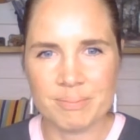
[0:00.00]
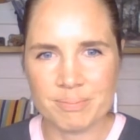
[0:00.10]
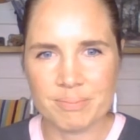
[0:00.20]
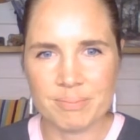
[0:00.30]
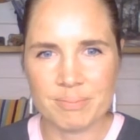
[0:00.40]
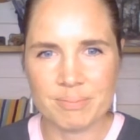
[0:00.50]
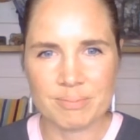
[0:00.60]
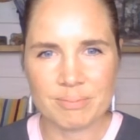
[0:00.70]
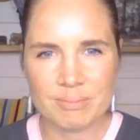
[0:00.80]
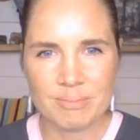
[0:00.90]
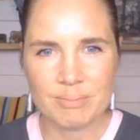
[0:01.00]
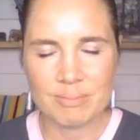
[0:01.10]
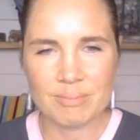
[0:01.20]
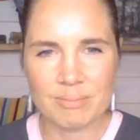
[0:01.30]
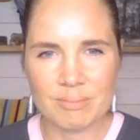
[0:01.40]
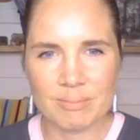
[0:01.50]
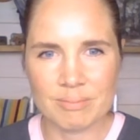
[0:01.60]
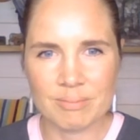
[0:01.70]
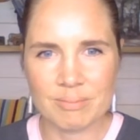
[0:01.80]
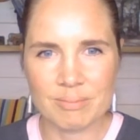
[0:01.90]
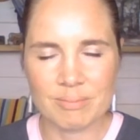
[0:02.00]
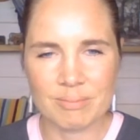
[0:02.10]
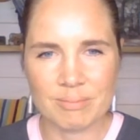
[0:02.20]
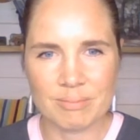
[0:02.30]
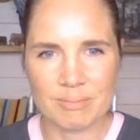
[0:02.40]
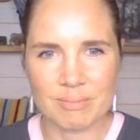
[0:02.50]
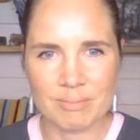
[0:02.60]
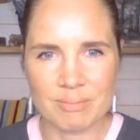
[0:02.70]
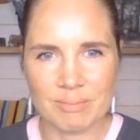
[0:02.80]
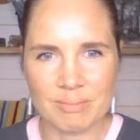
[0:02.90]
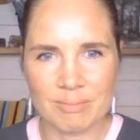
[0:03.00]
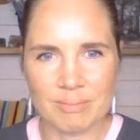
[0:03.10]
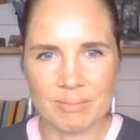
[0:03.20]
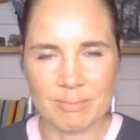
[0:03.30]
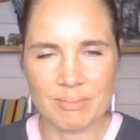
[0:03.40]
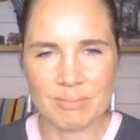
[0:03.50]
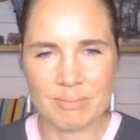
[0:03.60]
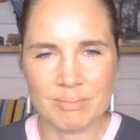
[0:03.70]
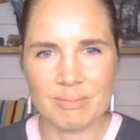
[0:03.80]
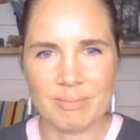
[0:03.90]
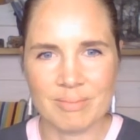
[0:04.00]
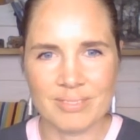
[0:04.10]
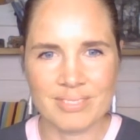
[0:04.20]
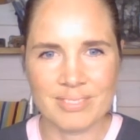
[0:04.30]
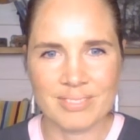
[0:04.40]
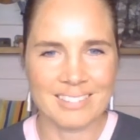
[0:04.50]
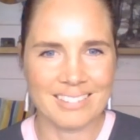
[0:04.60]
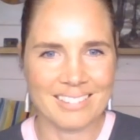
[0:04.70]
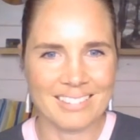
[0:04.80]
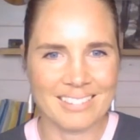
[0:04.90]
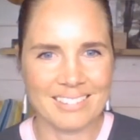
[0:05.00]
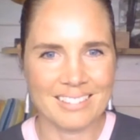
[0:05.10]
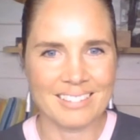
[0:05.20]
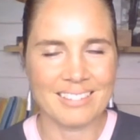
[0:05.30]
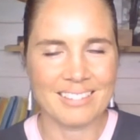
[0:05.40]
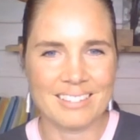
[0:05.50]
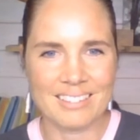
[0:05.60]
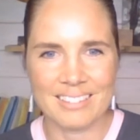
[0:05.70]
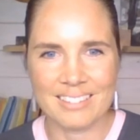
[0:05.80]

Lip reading: [no speech]